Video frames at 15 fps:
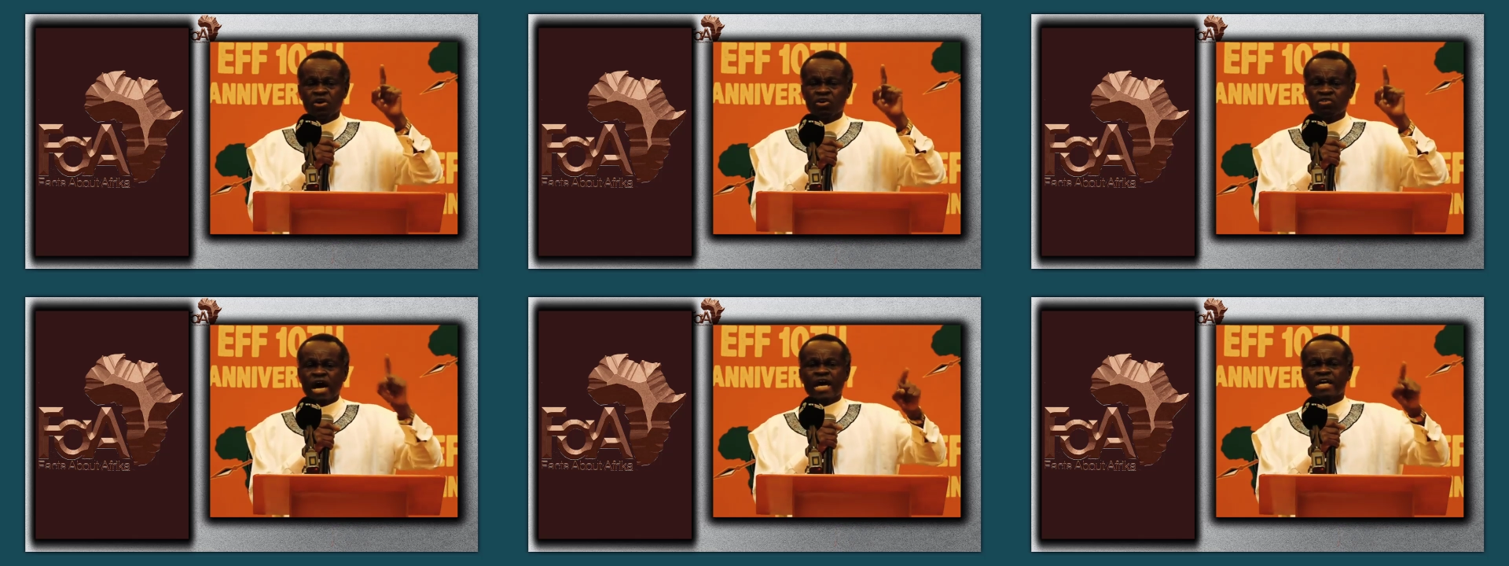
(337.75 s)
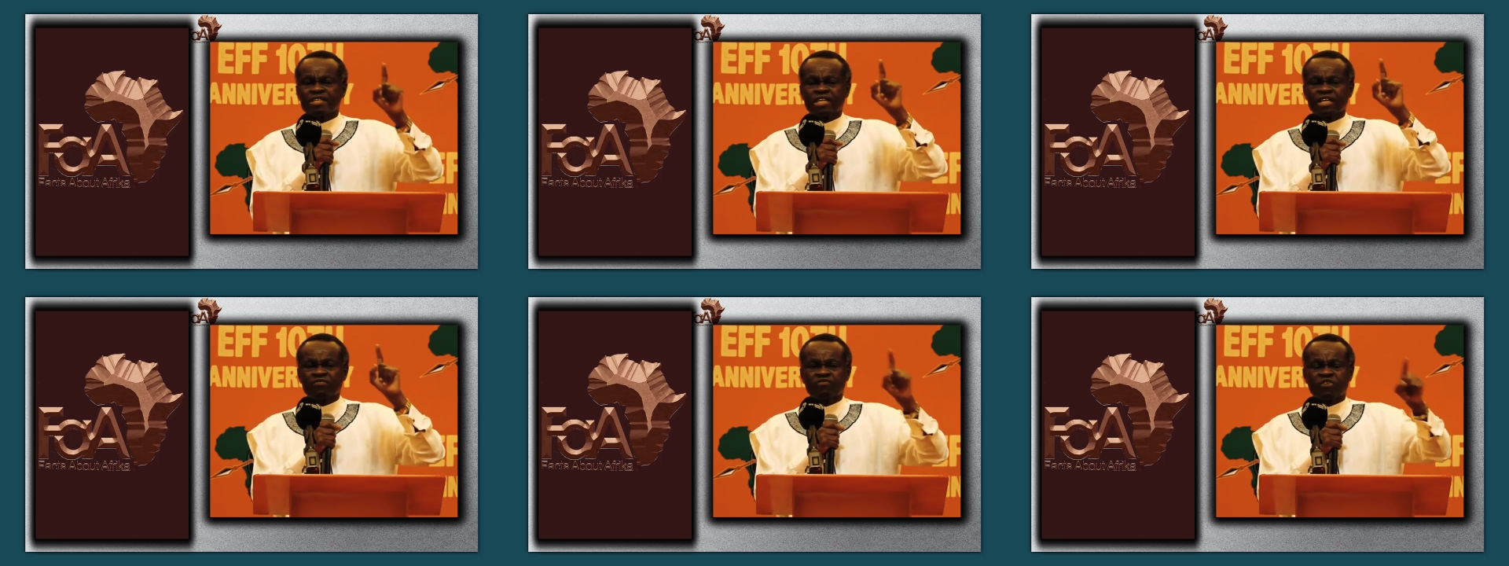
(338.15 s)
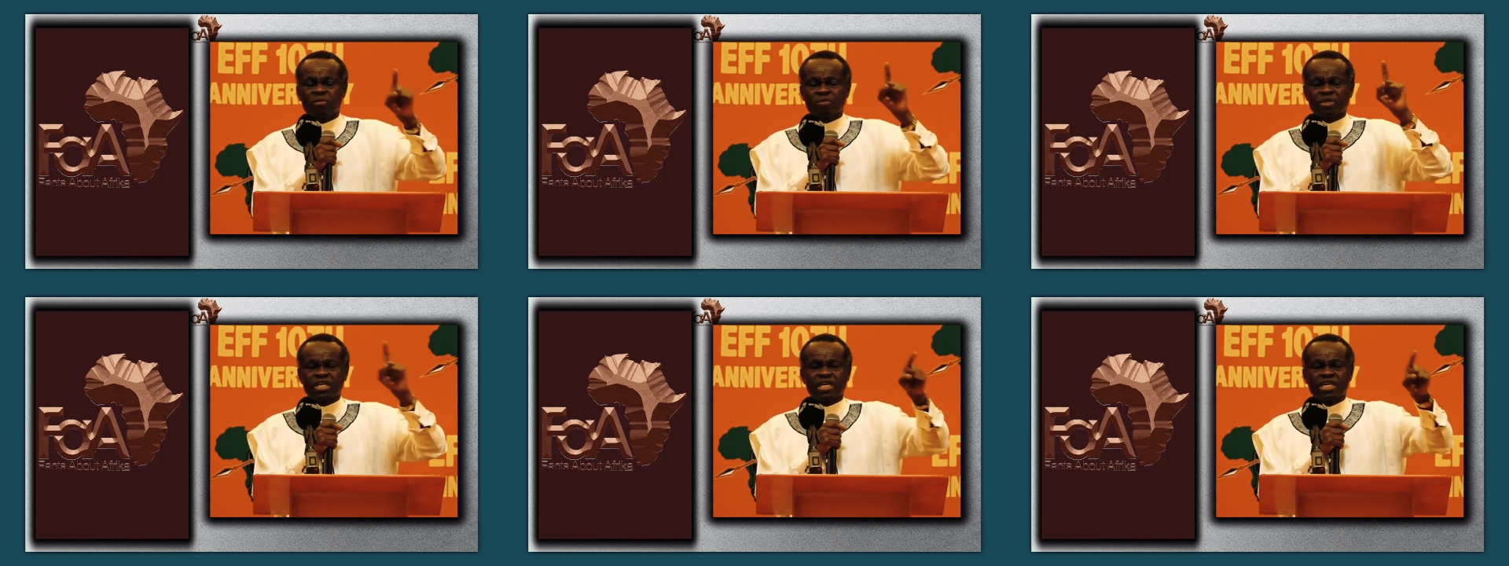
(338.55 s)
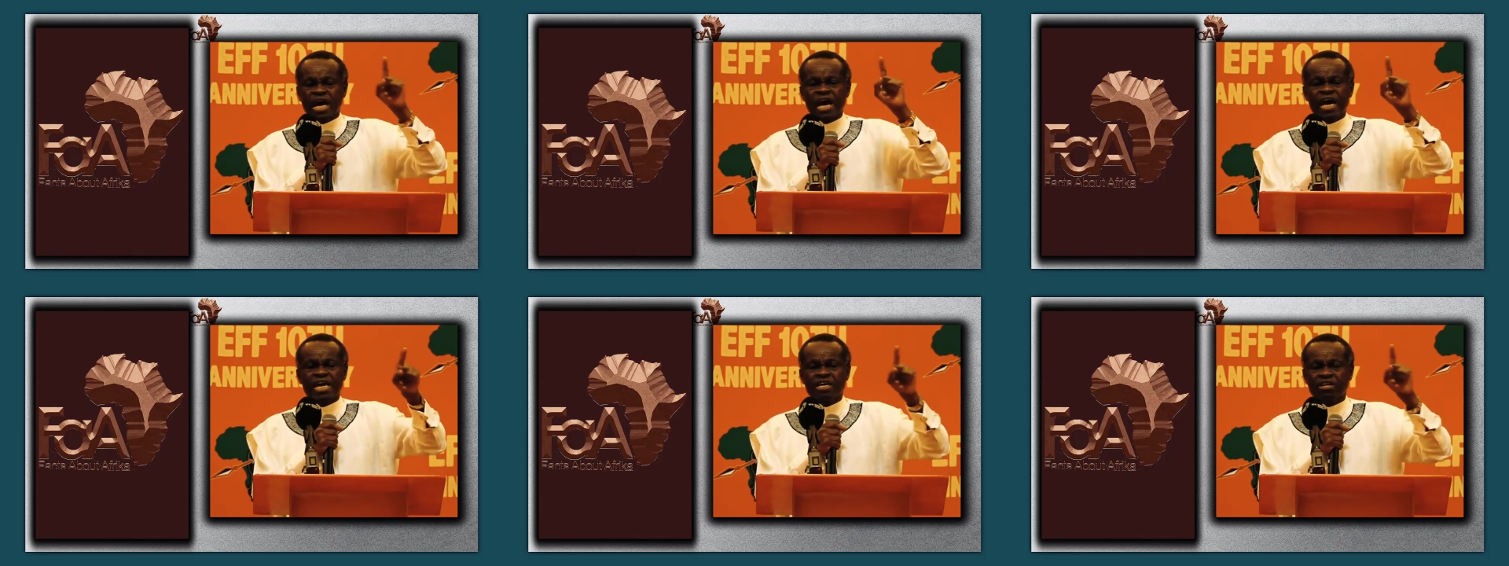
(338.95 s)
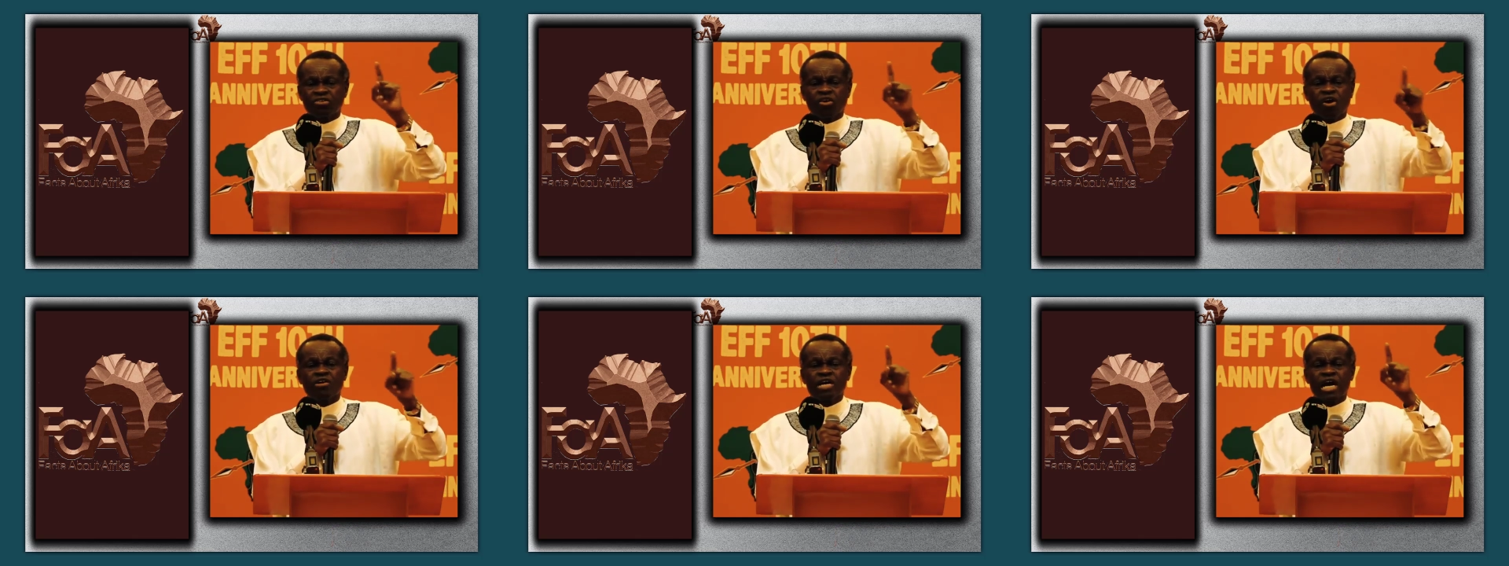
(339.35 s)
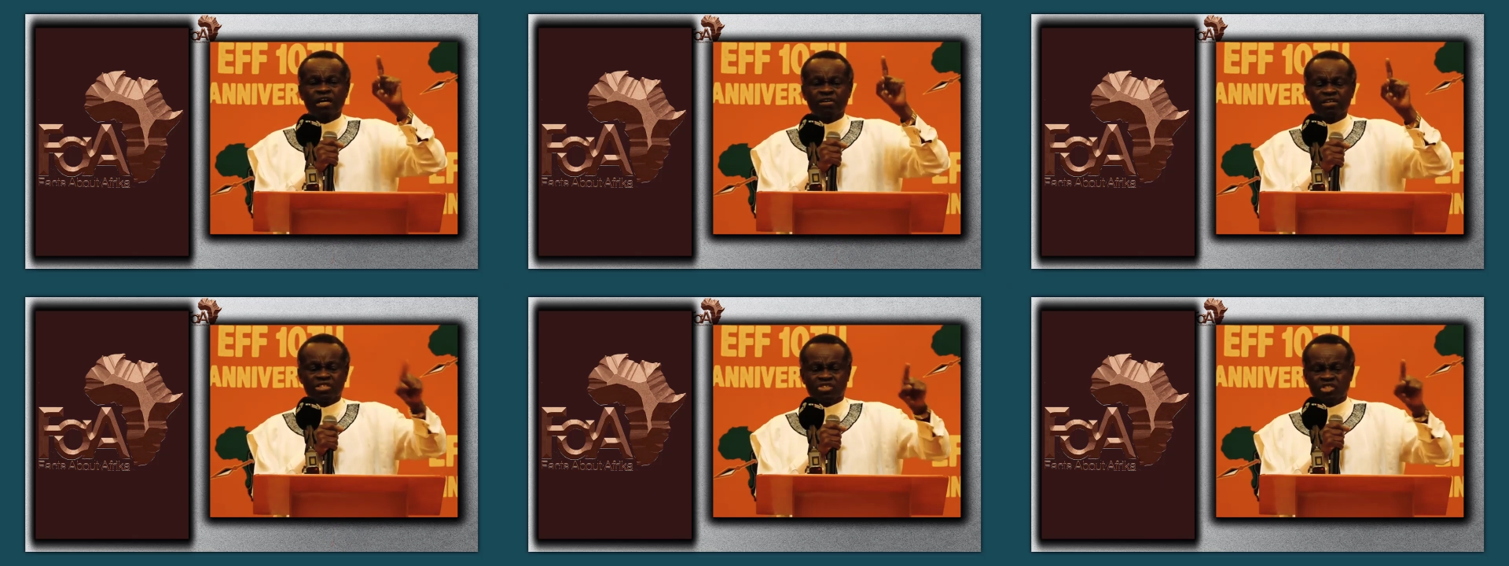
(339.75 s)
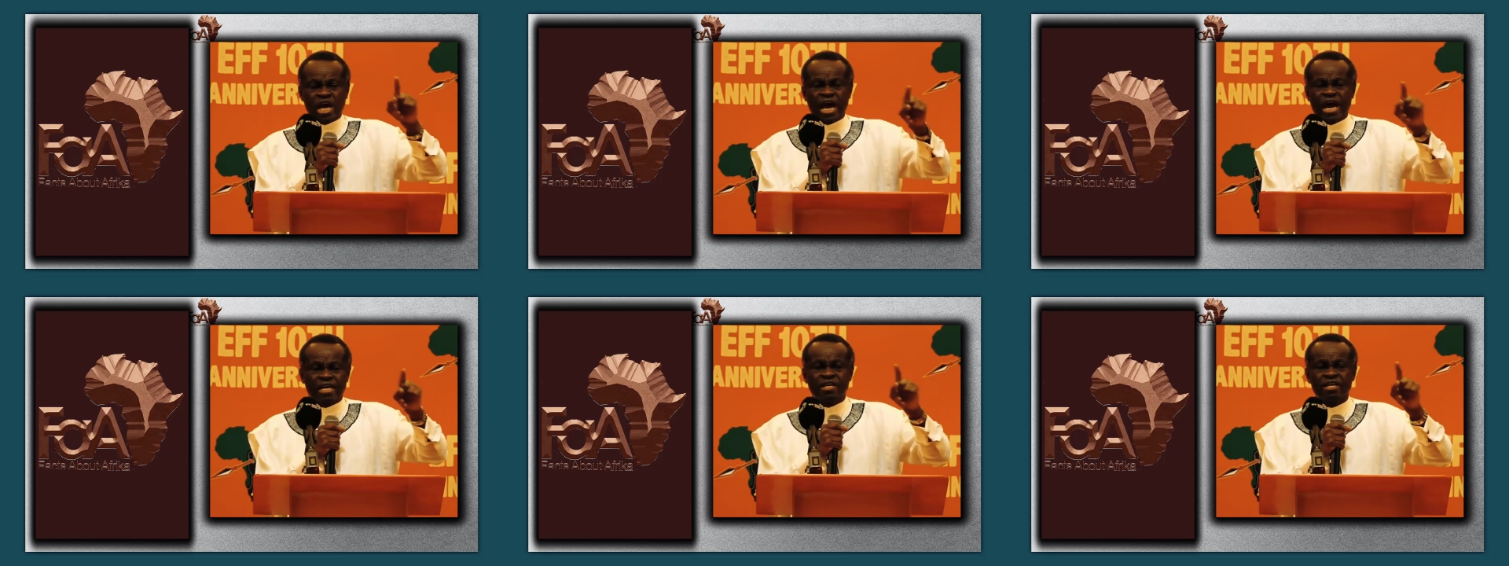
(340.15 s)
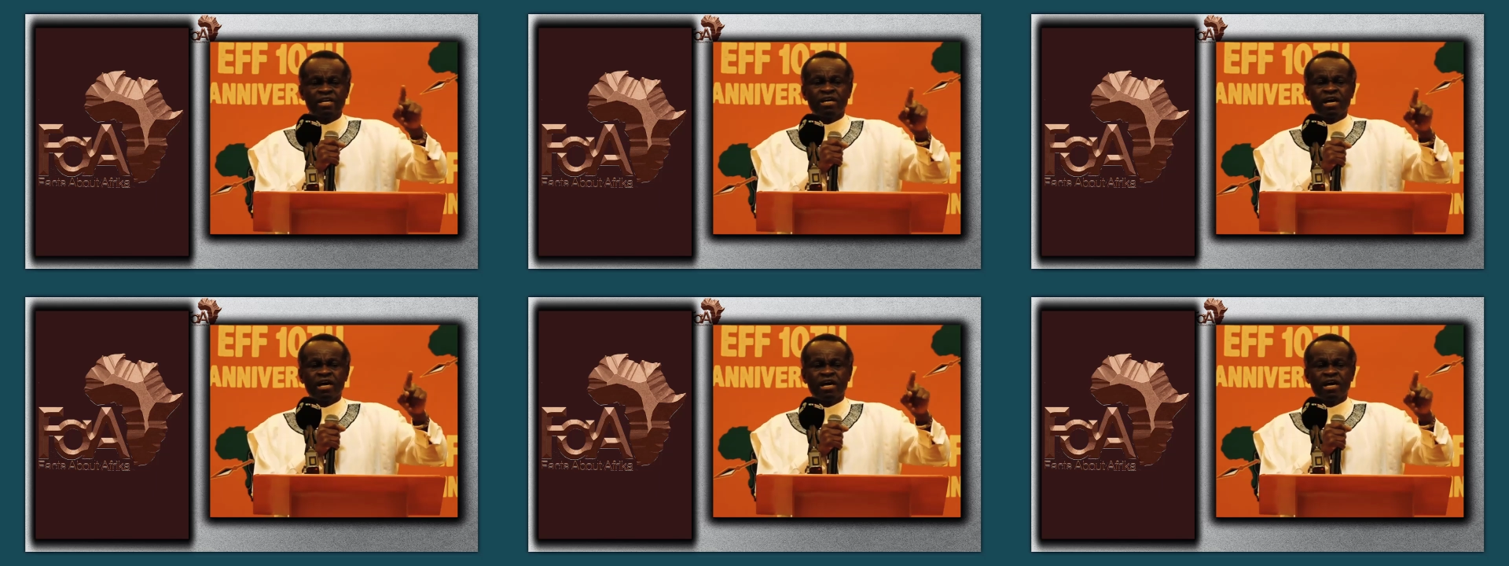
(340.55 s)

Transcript: writing from Guinea in Conakry say,